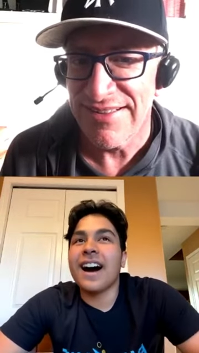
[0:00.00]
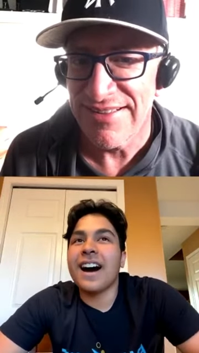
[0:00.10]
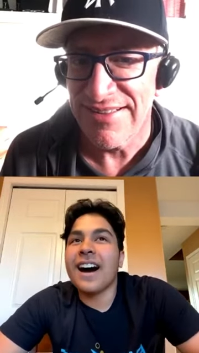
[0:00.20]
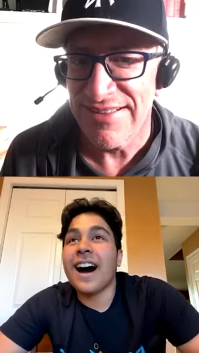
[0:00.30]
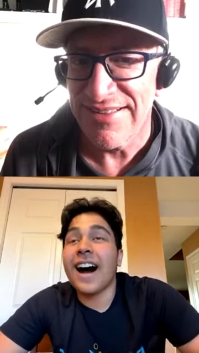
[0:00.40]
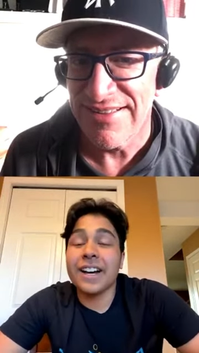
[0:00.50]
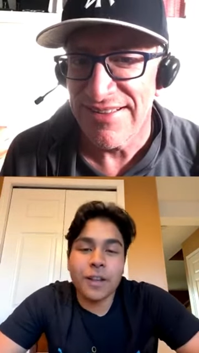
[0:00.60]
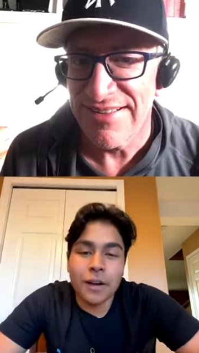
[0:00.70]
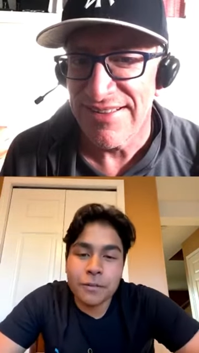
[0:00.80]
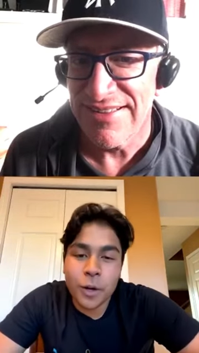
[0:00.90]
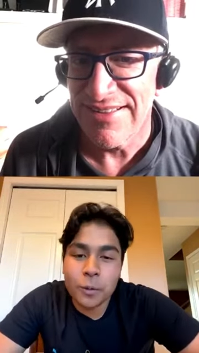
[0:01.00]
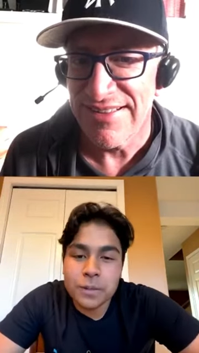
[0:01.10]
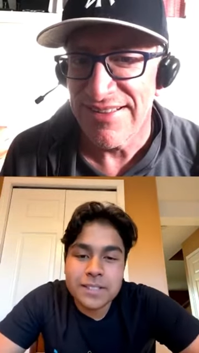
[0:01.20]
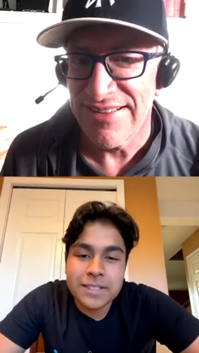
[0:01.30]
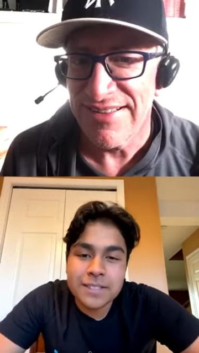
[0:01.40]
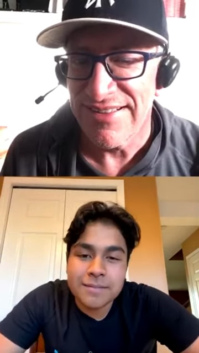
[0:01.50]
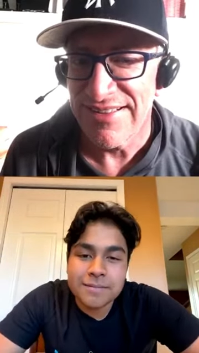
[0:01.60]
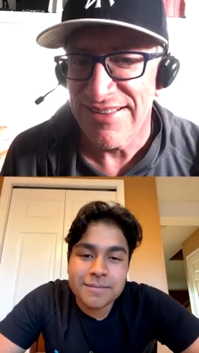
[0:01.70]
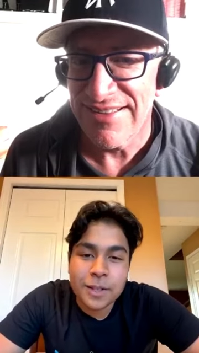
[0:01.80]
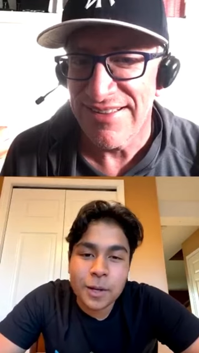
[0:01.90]
Speaker 1: I love Kobe's.
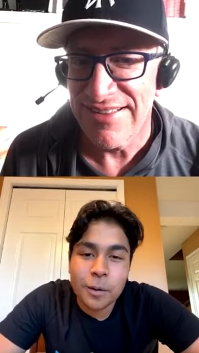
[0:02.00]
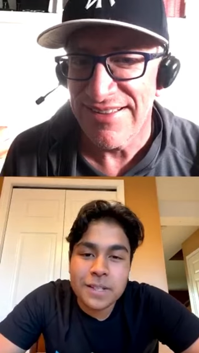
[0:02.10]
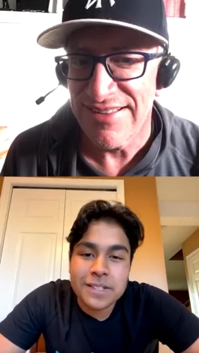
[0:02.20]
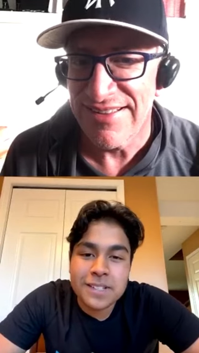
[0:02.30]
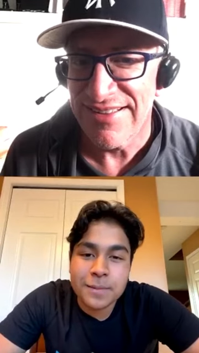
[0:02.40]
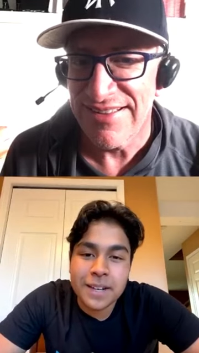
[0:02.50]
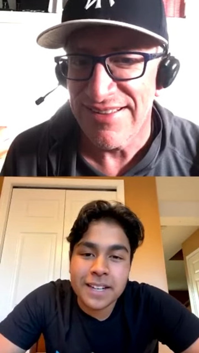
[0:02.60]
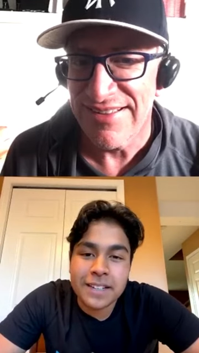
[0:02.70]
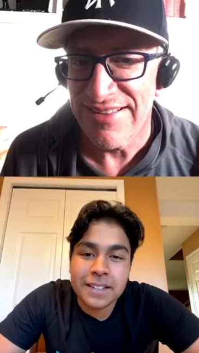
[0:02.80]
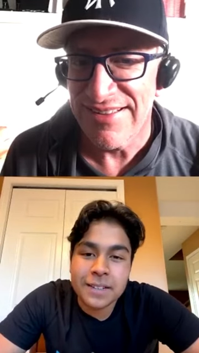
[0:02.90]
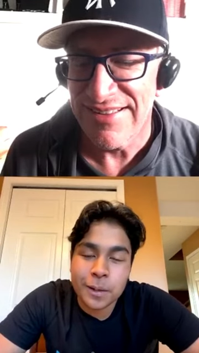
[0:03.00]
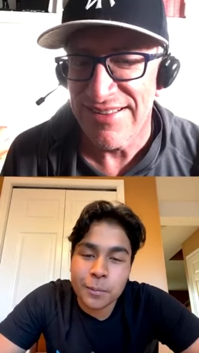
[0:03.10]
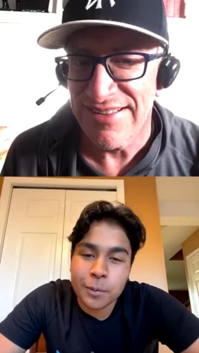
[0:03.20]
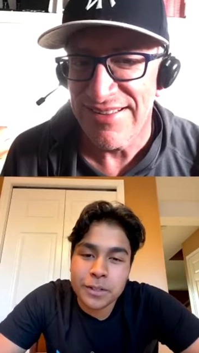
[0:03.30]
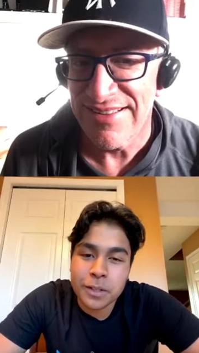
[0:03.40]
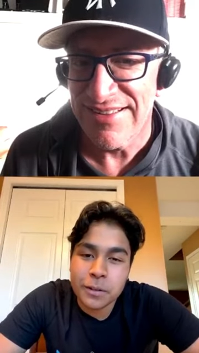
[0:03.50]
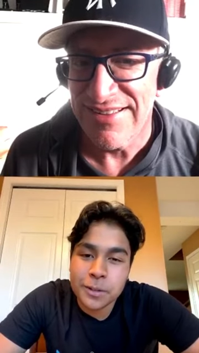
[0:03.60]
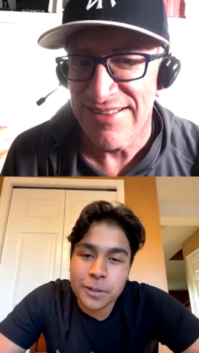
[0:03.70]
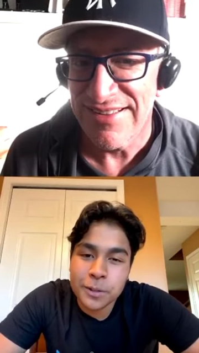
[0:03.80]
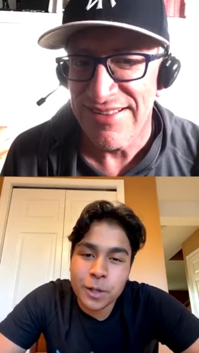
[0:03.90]
Kobe's is my number one
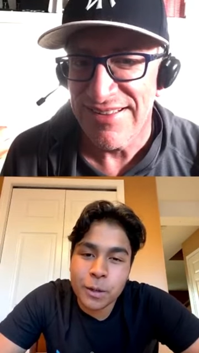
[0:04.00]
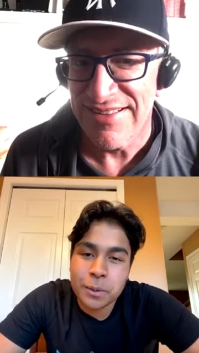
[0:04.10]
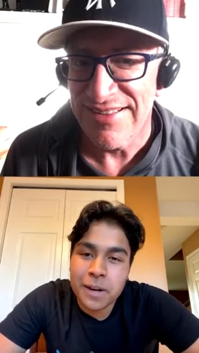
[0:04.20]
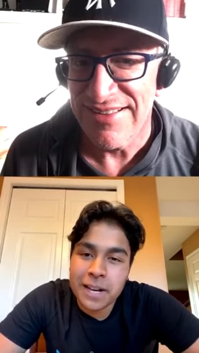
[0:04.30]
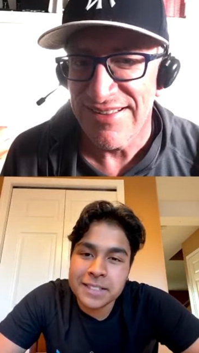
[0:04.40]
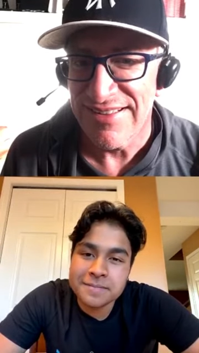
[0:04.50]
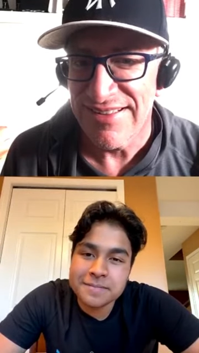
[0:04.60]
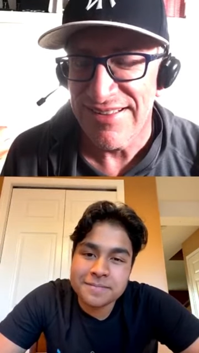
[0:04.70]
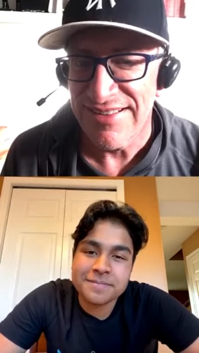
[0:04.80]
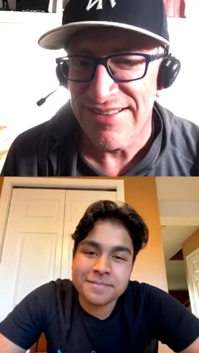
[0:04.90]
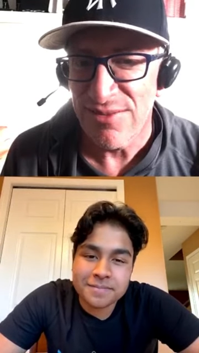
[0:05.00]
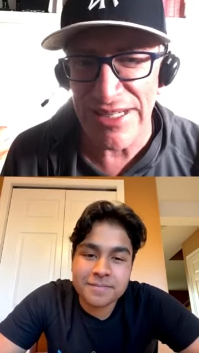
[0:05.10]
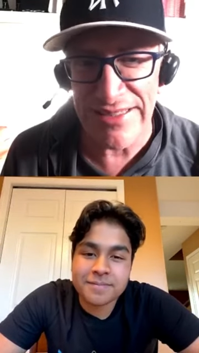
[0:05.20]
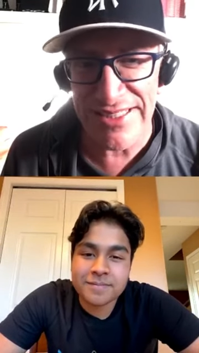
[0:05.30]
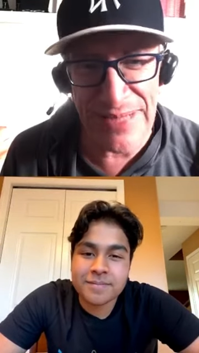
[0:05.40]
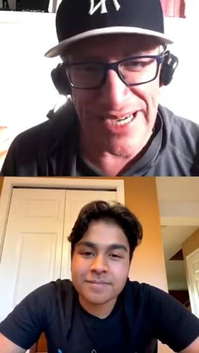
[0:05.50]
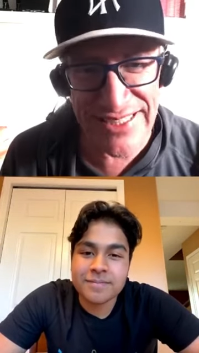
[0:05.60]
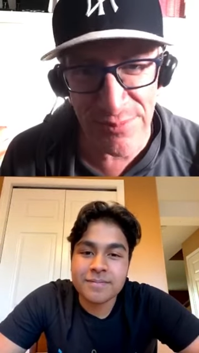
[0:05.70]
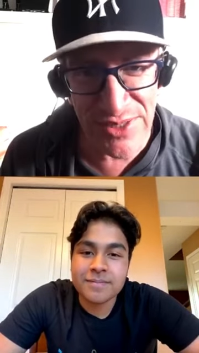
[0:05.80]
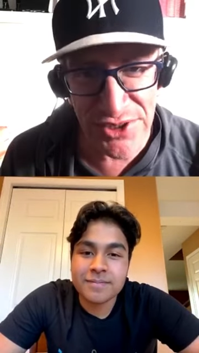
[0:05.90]
go-to. Kobe Bryant.
Speaker 2: Wait, that's
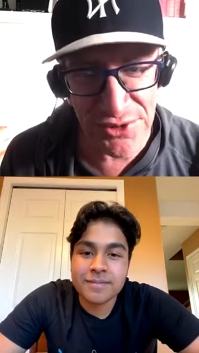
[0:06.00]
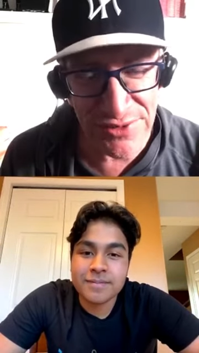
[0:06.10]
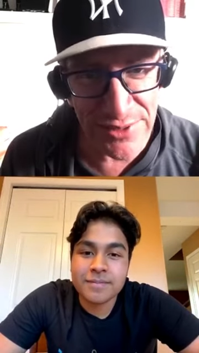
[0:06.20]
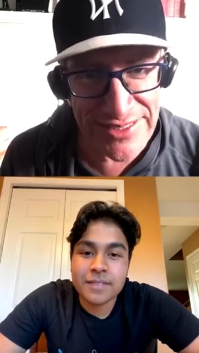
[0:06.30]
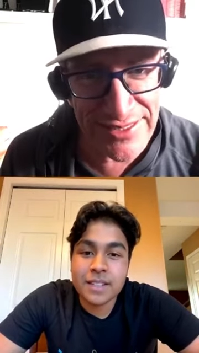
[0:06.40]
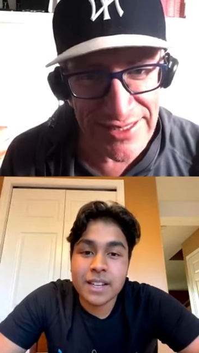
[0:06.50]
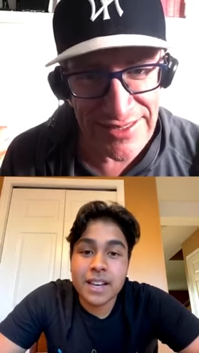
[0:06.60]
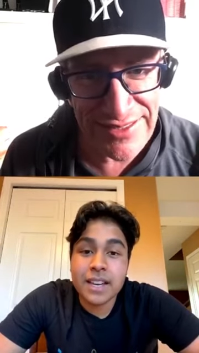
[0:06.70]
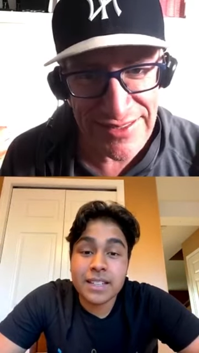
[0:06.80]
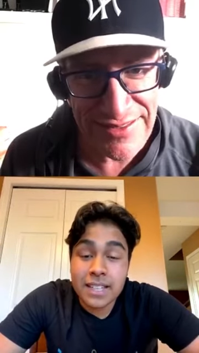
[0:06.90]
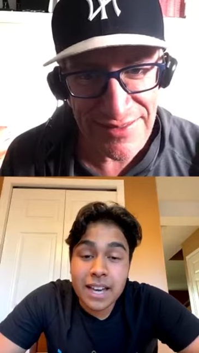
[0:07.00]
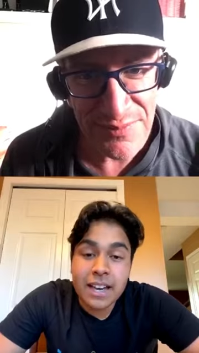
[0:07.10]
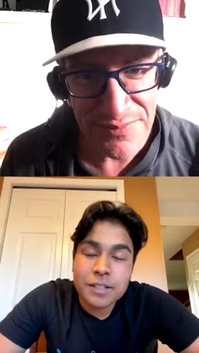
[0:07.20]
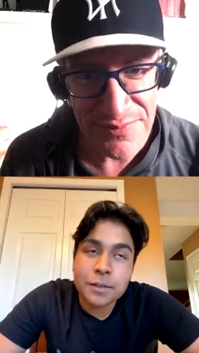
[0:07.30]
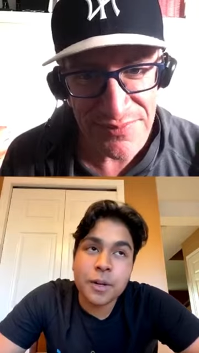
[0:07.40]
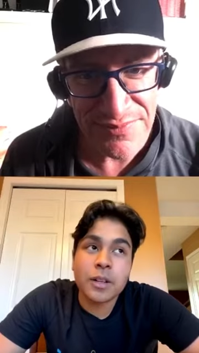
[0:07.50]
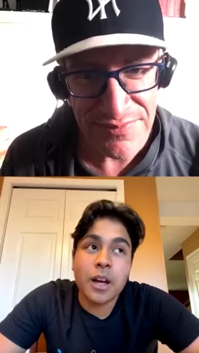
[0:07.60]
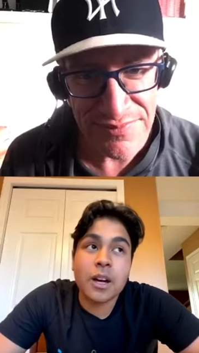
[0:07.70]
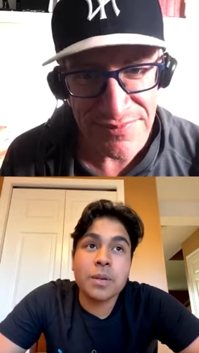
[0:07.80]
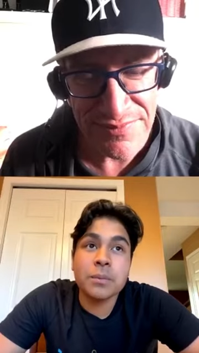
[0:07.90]
basketball shoe though, isn't it?
Speaker 1: Yeah. So a lot
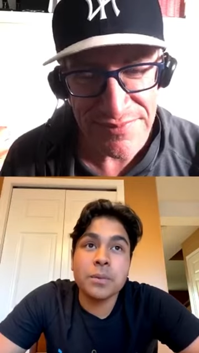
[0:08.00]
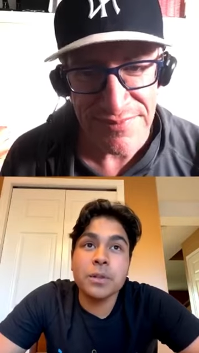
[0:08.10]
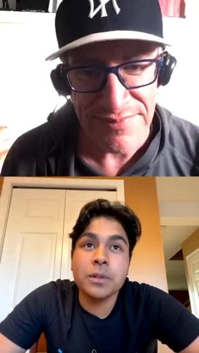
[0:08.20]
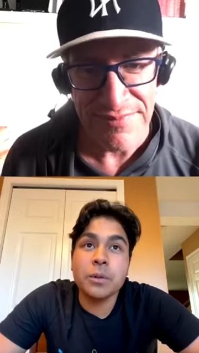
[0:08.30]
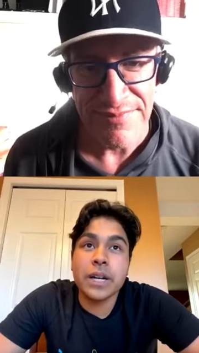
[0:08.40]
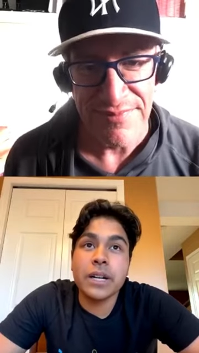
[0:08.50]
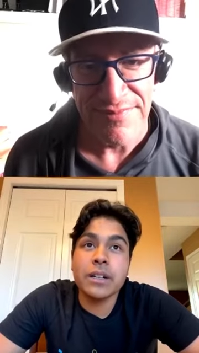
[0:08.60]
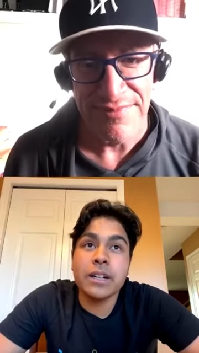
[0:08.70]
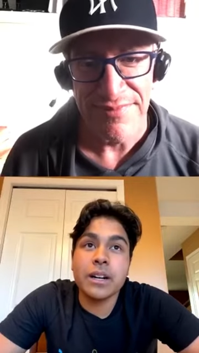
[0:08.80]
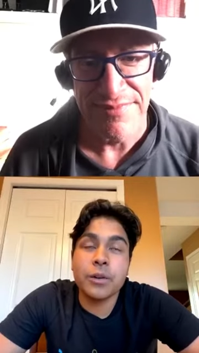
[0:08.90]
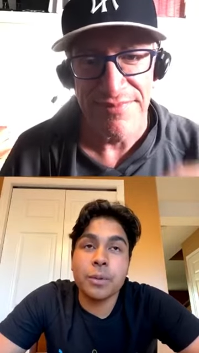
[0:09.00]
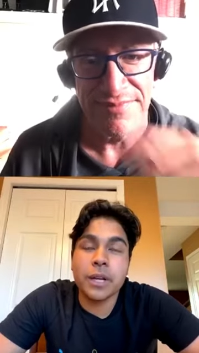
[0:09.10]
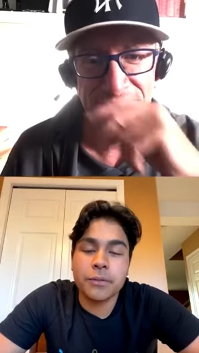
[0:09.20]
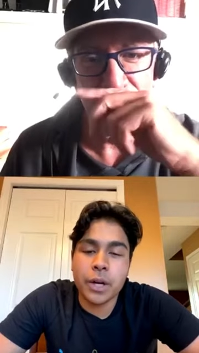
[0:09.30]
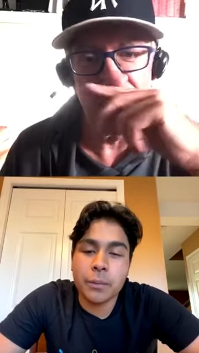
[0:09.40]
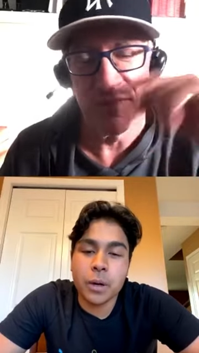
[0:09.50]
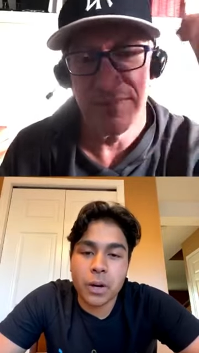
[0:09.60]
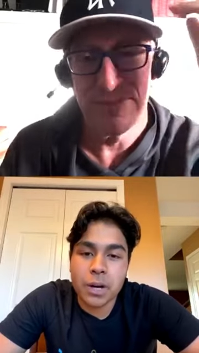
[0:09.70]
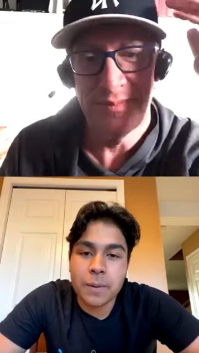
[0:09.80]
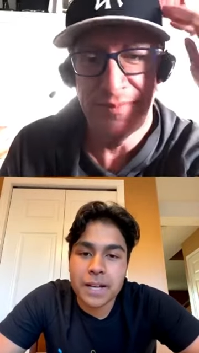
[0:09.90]
of people who wear who play volleyball wear
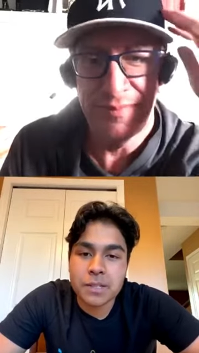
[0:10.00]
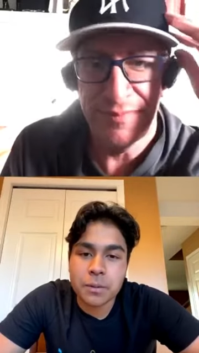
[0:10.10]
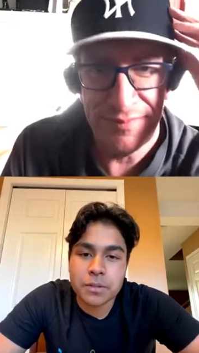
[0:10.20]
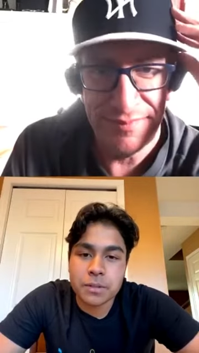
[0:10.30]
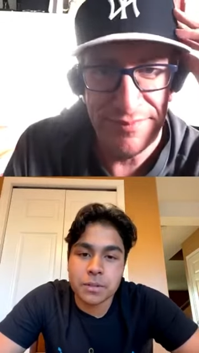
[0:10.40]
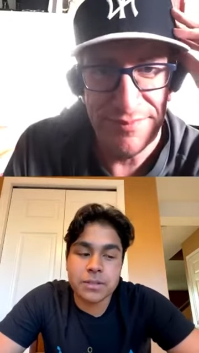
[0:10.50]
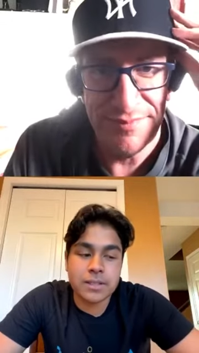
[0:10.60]
basketball shoes.